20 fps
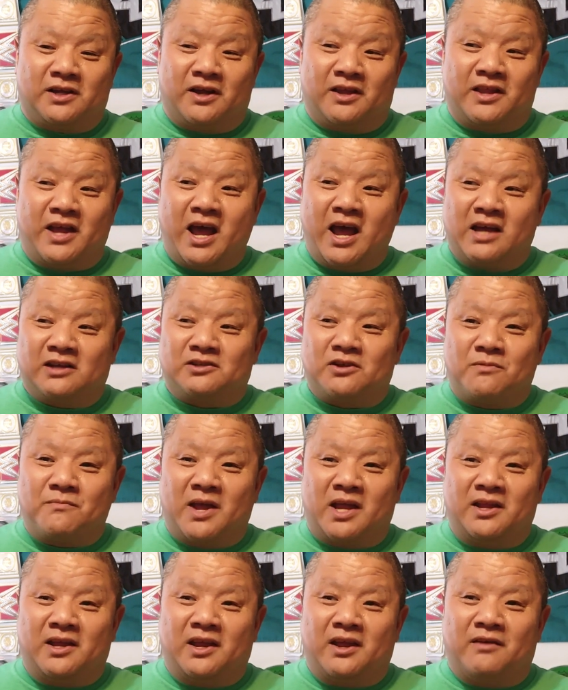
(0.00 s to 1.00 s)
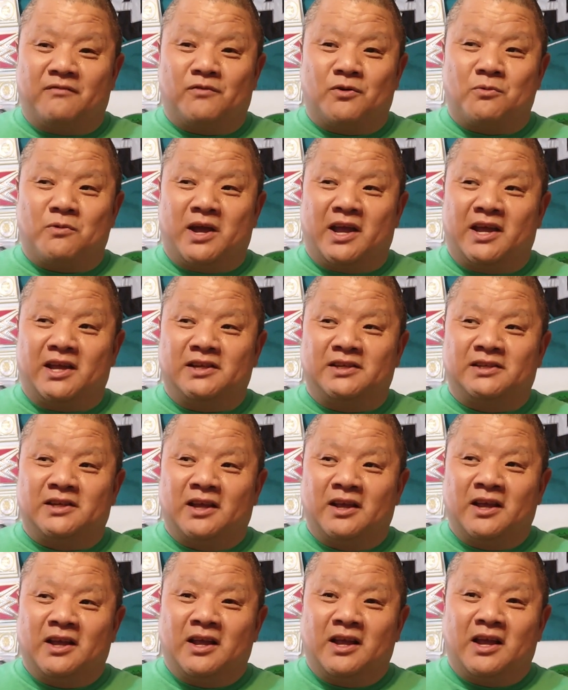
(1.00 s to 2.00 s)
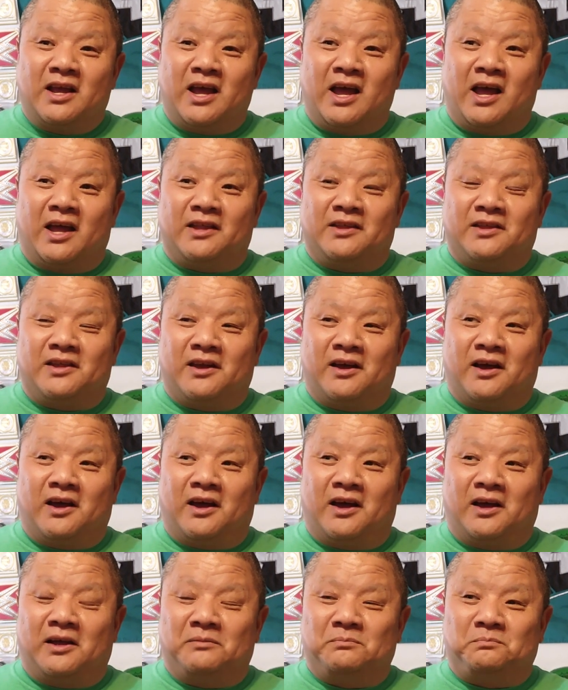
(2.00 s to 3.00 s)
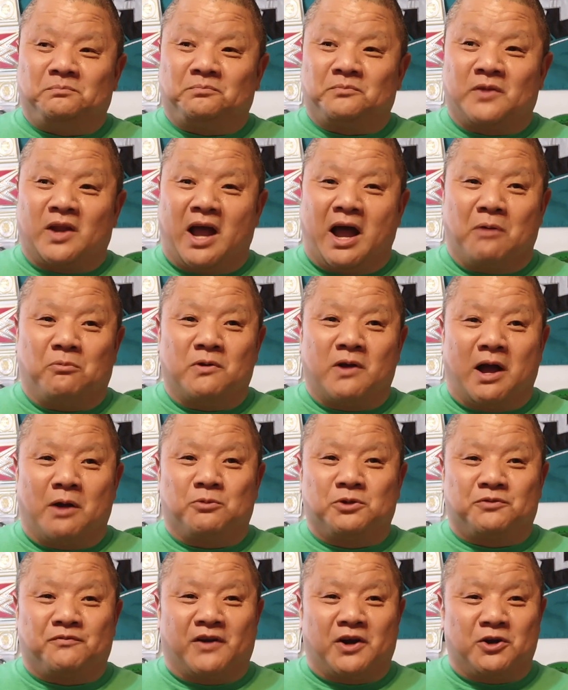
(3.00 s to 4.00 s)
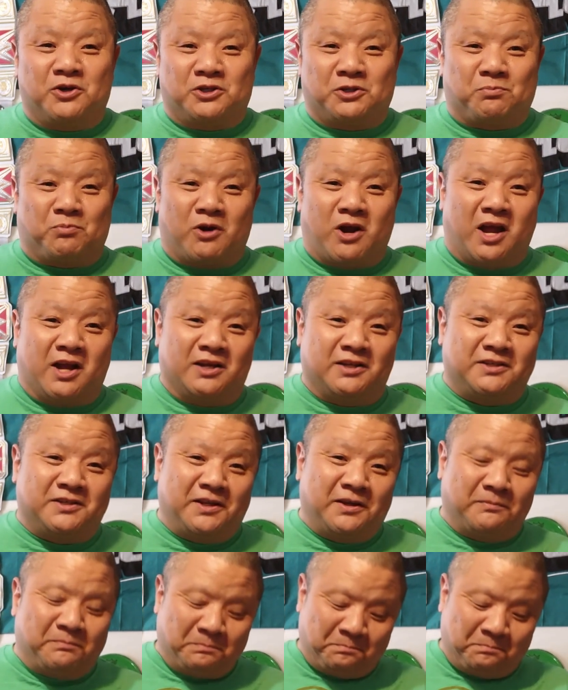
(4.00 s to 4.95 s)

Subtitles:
they had so many giveaways, and I was very surprised.